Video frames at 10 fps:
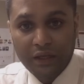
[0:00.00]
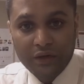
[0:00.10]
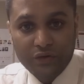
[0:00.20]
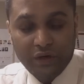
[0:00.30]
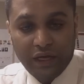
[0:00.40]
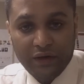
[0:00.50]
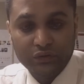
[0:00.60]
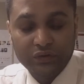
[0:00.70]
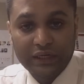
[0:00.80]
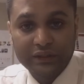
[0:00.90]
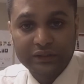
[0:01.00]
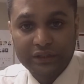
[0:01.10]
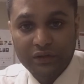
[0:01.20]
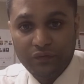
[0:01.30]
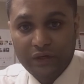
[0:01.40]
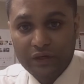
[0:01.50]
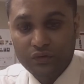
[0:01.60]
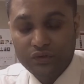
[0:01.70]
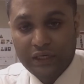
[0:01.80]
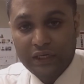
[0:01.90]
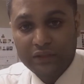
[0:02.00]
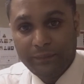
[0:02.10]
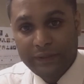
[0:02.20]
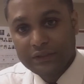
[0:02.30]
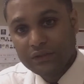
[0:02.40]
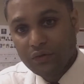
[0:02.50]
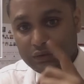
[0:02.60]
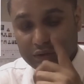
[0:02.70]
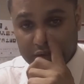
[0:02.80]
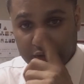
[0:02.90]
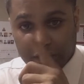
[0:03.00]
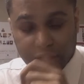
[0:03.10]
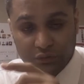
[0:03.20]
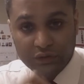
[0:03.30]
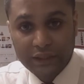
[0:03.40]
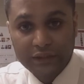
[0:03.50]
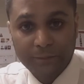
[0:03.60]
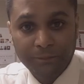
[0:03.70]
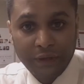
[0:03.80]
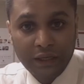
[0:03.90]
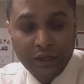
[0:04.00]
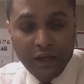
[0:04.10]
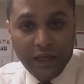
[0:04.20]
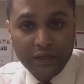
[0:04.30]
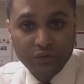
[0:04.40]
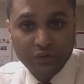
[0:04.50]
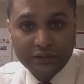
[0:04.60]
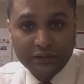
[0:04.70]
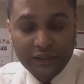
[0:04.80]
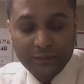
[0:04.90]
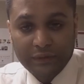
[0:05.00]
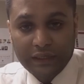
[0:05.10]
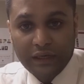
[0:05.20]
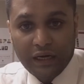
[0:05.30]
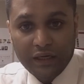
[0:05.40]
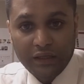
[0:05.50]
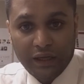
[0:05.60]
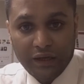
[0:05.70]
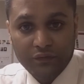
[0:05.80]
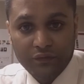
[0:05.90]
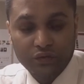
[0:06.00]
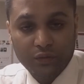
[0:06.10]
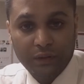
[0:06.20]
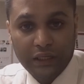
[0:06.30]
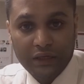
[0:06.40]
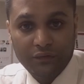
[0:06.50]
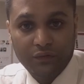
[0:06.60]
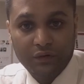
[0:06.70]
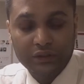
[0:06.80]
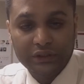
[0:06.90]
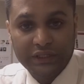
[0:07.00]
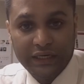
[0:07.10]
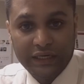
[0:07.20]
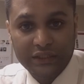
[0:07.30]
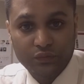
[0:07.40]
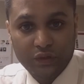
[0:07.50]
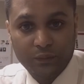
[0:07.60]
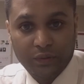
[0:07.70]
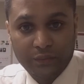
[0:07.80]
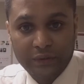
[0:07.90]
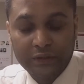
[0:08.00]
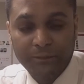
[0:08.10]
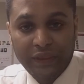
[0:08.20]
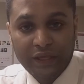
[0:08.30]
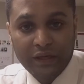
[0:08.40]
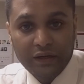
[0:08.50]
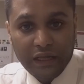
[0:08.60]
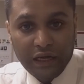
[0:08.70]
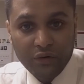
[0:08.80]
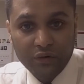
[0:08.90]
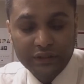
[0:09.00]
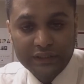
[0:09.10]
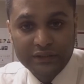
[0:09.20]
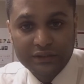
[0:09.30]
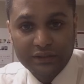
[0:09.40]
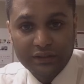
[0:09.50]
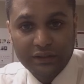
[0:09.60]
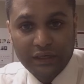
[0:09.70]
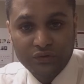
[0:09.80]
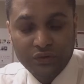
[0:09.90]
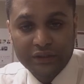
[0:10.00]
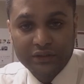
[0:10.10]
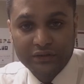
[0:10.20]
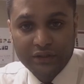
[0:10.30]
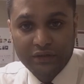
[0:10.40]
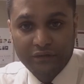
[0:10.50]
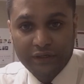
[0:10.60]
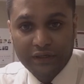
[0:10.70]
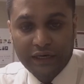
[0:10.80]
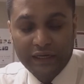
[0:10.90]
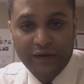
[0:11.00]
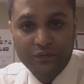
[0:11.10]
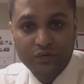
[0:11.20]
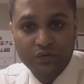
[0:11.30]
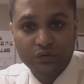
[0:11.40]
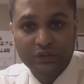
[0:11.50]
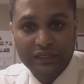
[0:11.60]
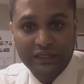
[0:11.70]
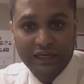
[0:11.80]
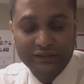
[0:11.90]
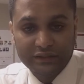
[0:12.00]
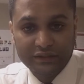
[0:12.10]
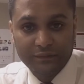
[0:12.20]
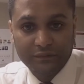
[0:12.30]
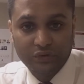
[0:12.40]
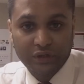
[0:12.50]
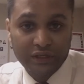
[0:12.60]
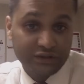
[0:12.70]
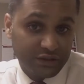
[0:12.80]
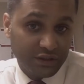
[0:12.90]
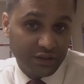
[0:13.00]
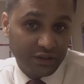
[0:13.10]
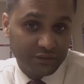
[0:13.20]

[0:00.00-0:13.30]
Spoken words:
you have to take this certificate to Chinese embassy or the general consulate, and you ask them that I have to apply for the Chinese work permit. Now this education certificate, I have to do the legalization. You can see here